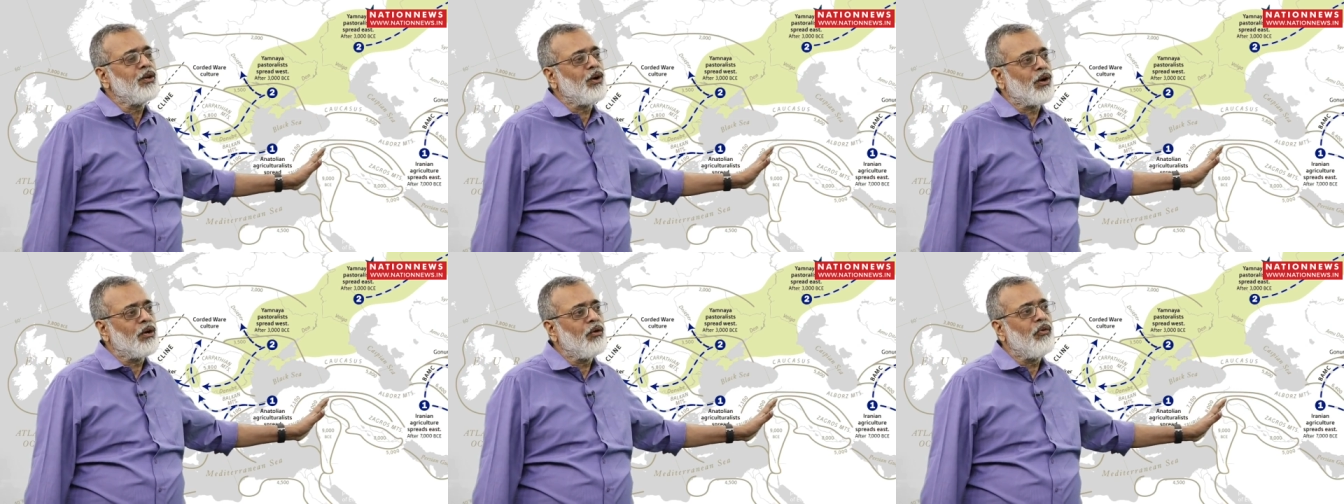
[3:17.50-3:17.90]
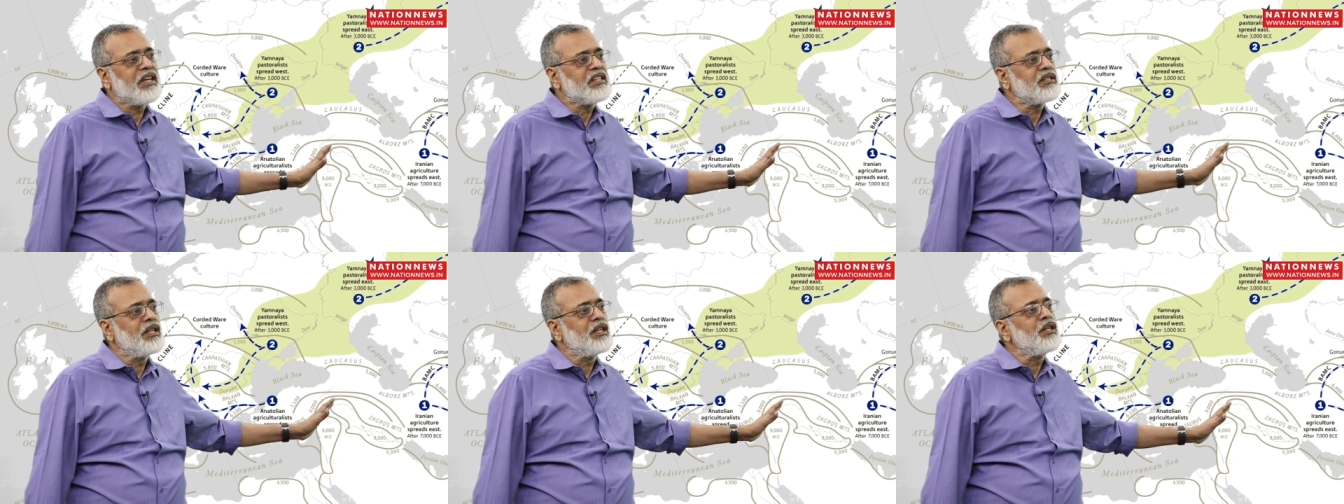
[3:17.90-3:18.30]
Europe,
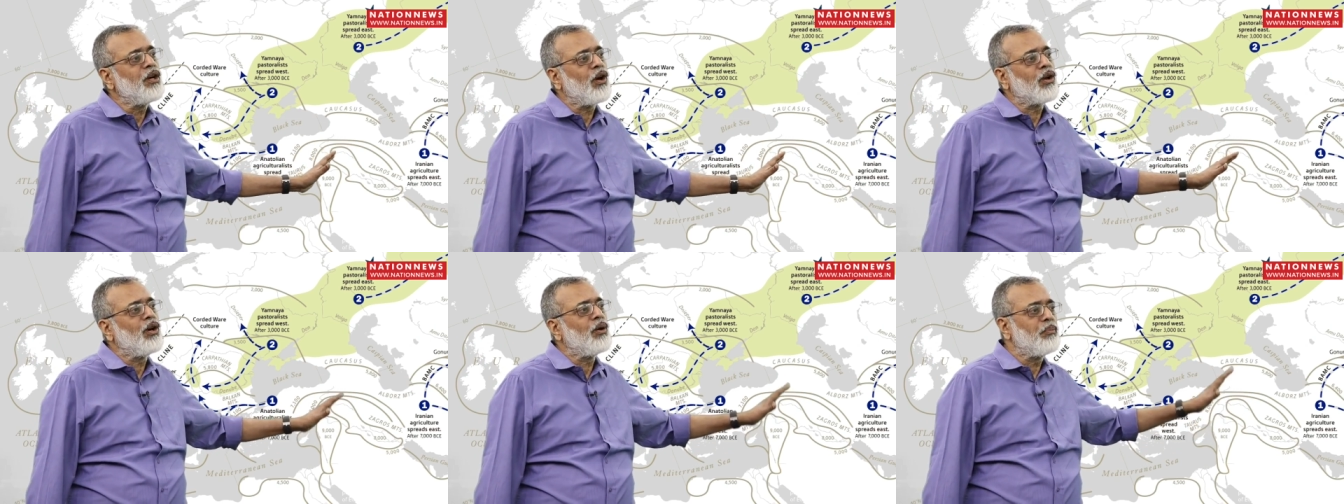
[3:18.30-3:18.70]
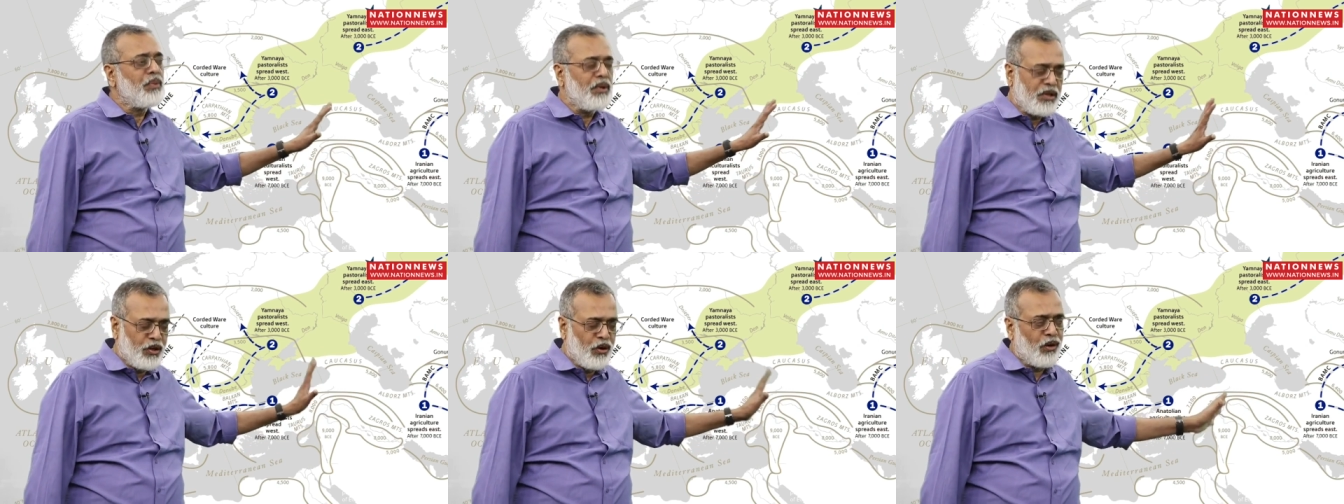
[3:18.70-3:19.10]
Western
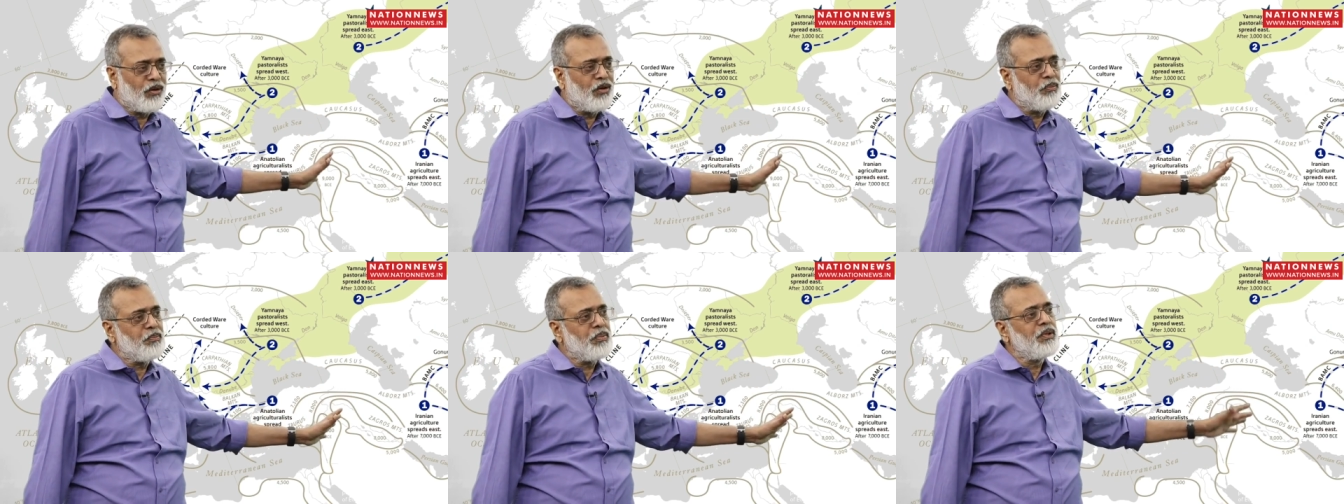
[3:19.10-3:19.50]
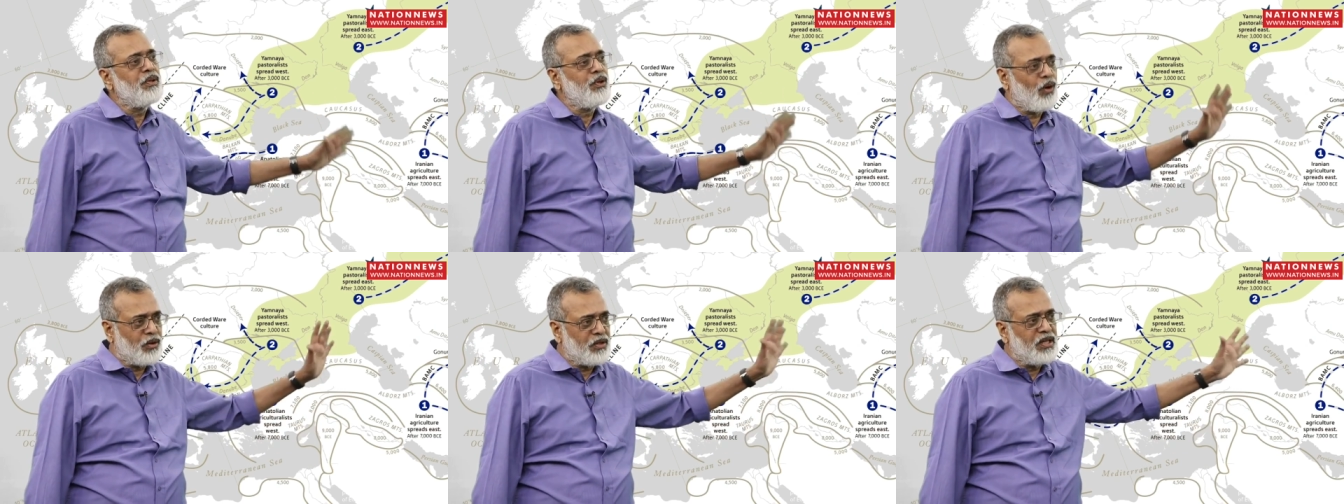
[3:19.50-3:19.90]
Europe, Europe,
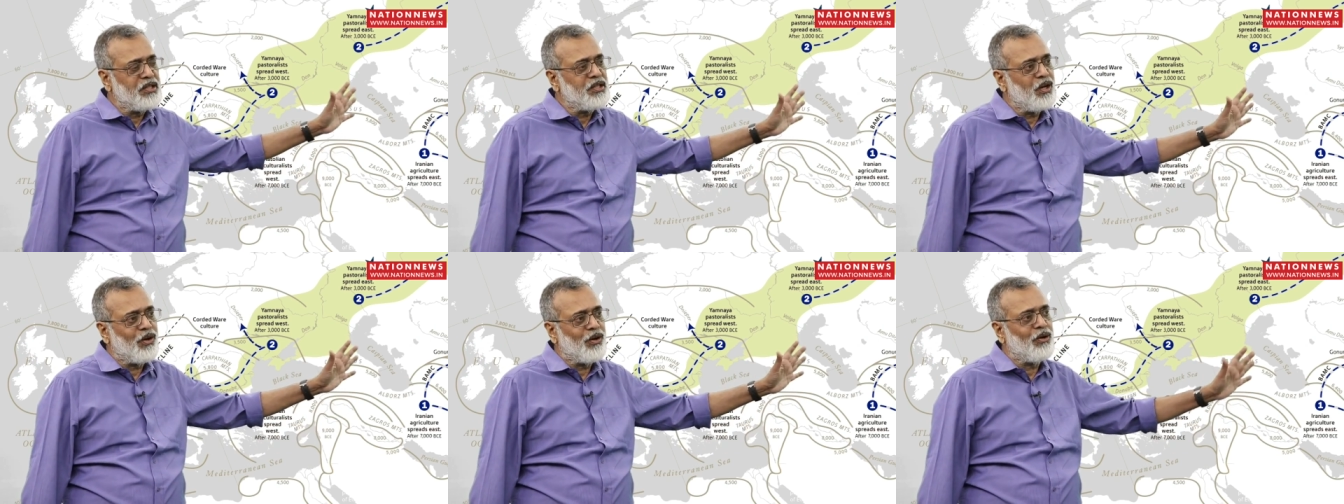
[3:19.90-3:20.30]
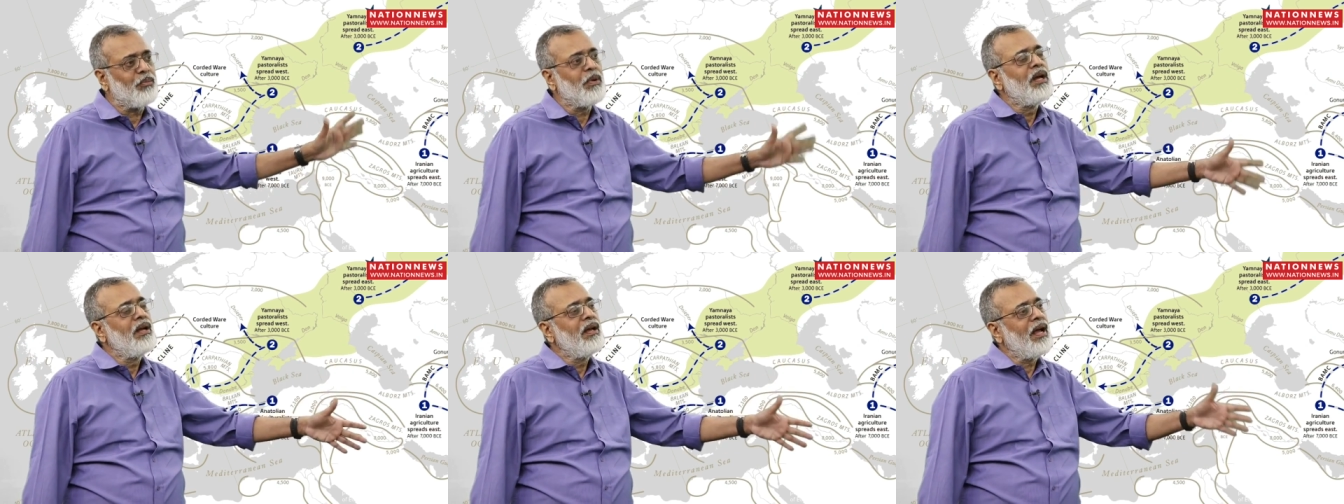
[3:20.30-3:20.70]
Northern
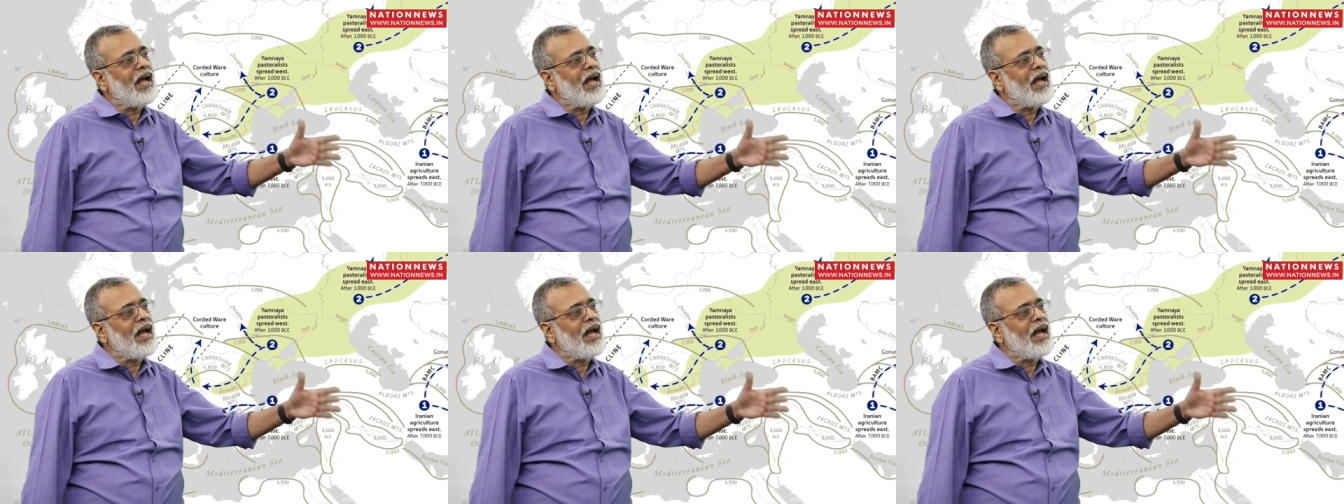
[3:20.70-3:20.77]
Europe,